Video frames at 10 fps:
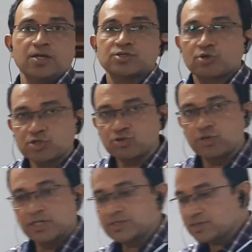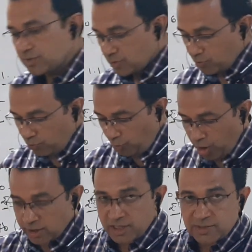So students,
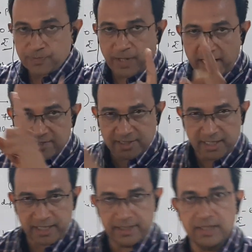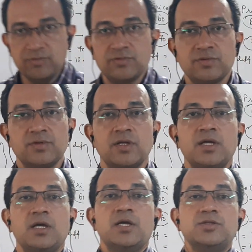what is price relative?
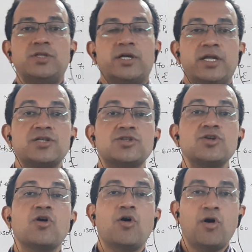The ratio